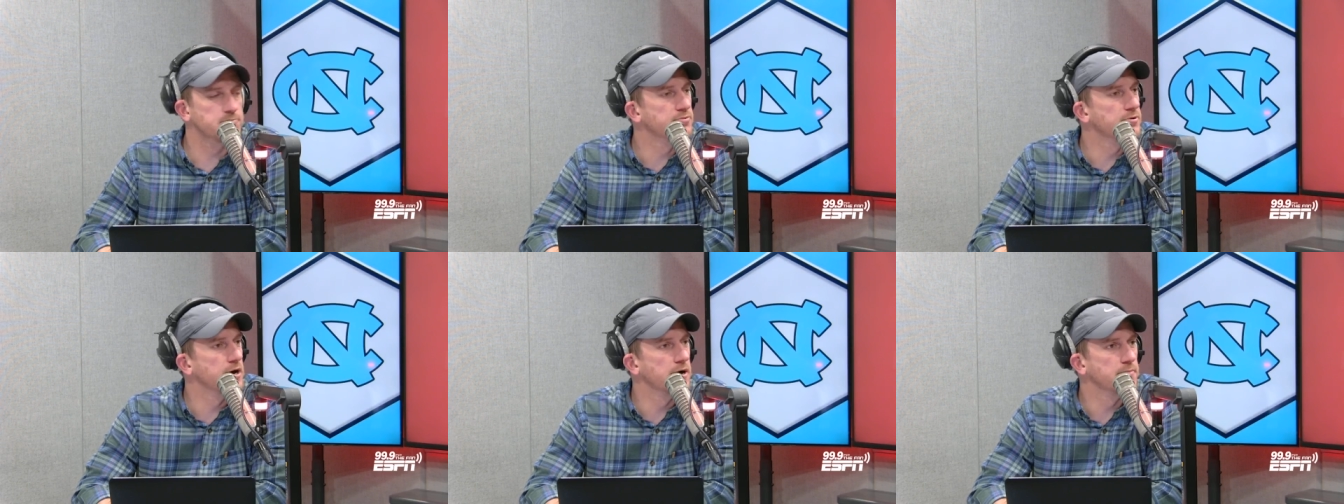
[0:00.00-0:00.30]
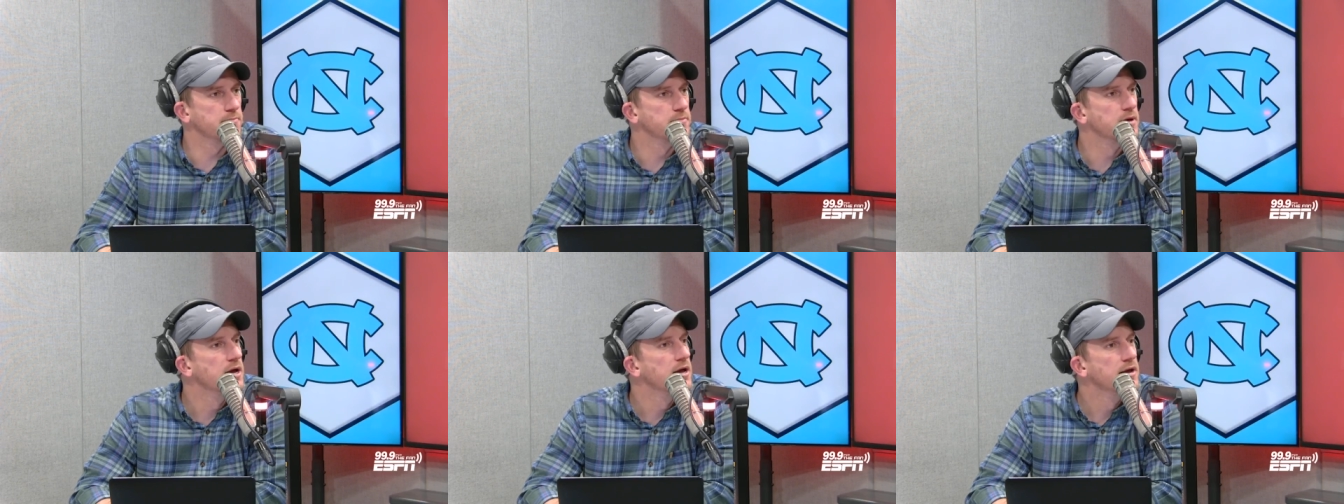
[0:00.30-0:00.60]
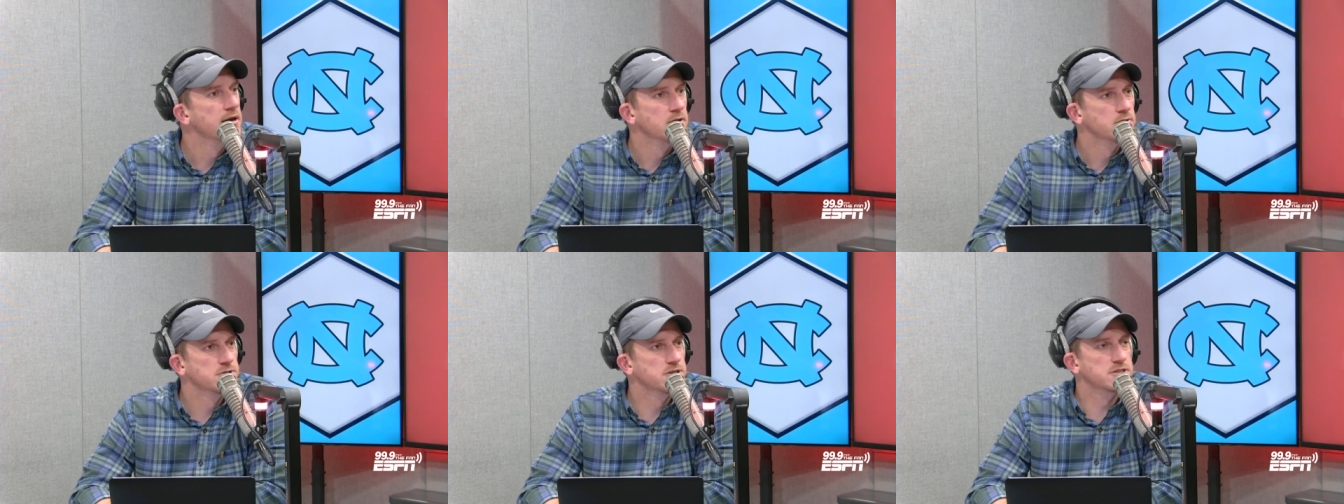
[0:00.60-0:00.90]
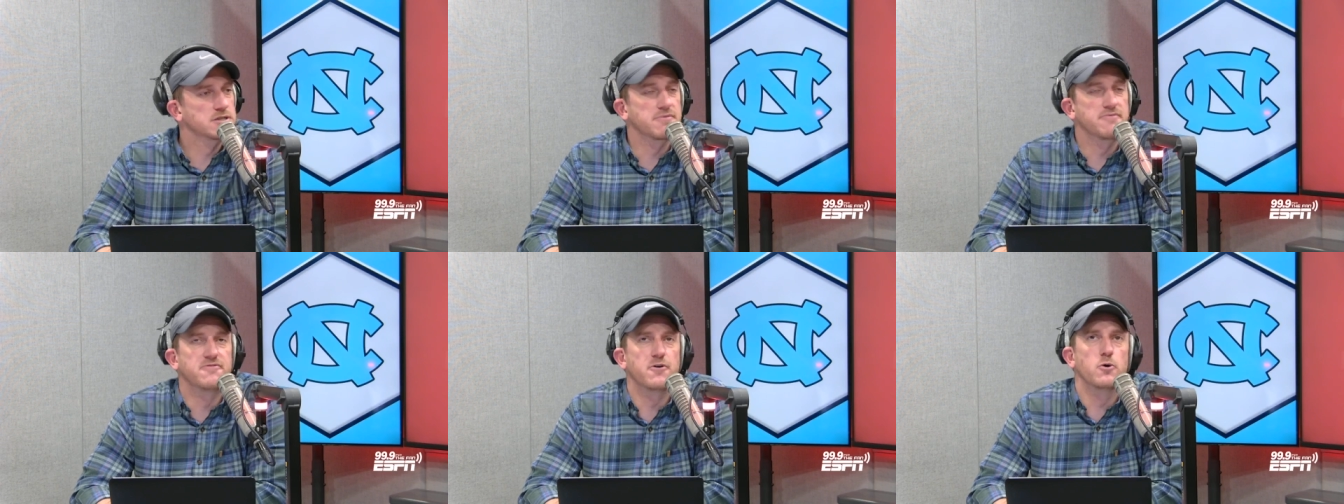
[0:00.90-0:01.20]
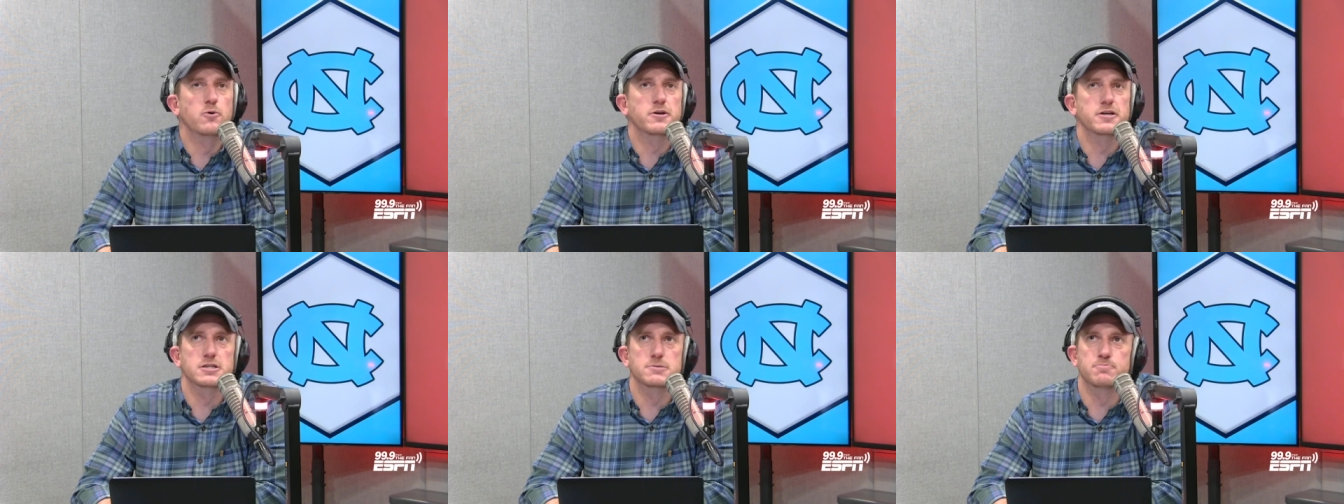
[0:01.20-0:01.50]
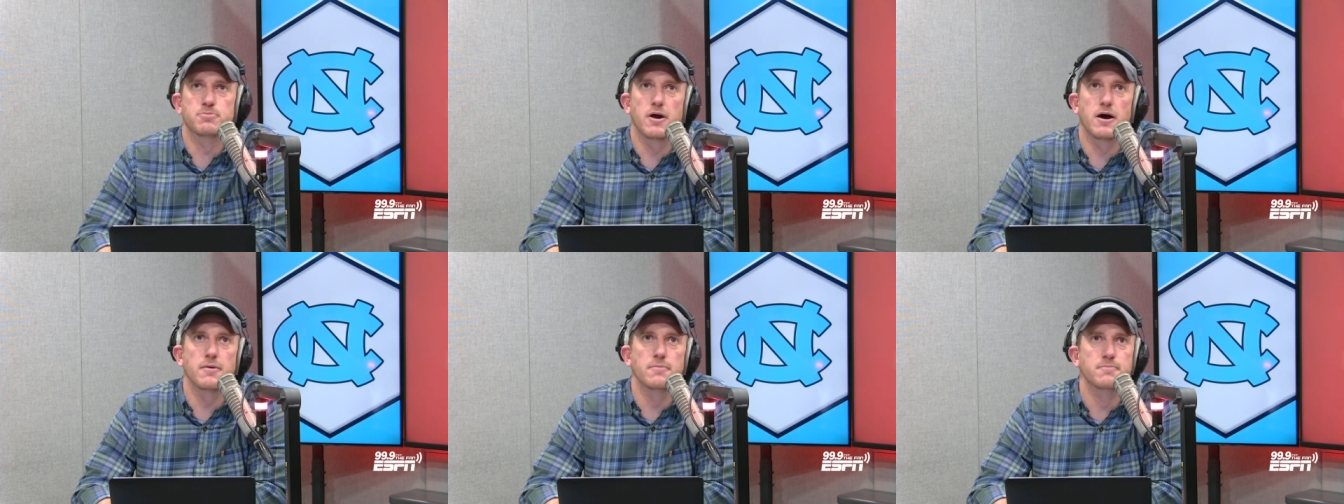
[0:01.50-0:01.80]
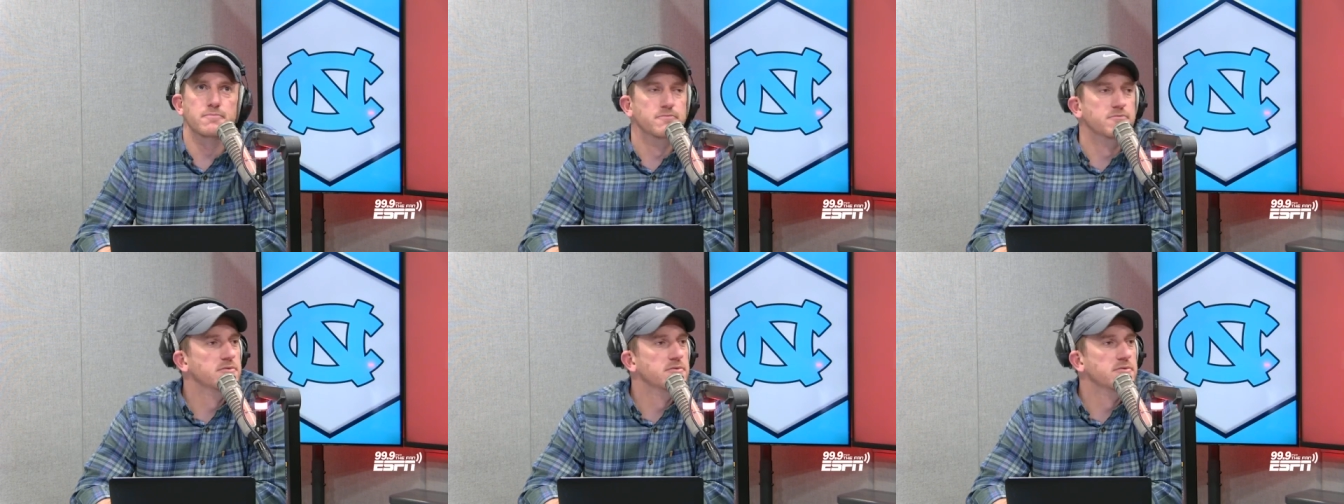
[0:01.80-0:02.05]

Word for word: problem. It's just a focus problem.